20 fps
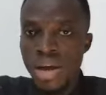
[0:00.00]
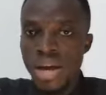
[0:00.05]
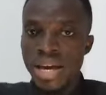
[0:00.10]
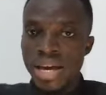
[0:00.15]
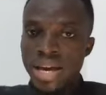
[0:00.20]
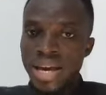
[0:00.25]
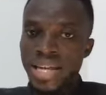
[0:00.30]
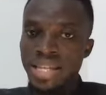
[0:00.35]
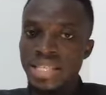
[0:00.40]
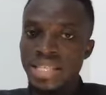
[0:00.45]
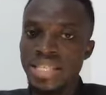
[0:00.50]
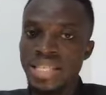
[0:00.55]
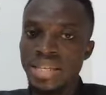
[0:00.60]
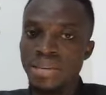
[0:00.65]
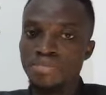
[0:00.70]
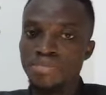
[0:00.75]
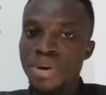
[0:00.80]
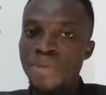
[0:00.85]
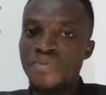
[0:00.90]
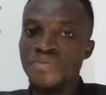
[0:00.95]
And
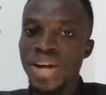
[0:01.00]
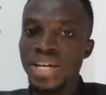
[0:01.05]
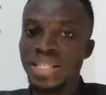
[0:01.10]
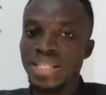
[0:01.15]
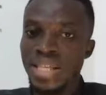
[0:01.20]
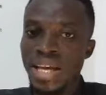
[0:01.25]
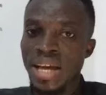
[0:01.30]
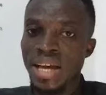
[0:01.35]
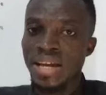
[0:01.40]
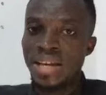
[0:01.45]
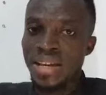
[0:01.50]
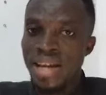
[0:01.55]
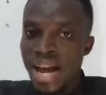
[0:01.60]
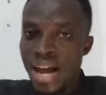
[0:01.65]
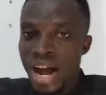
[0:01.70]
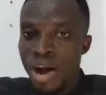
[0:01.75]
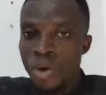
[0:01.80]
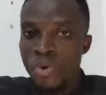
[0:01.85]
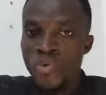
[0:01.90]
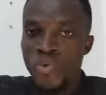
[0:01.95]
the fans said that
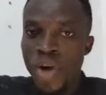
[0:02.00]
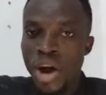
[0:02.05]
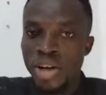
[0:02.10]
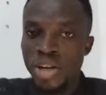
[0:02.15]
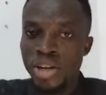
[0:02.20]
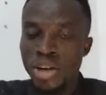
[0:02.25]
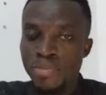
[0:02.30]
Akufo-Addo no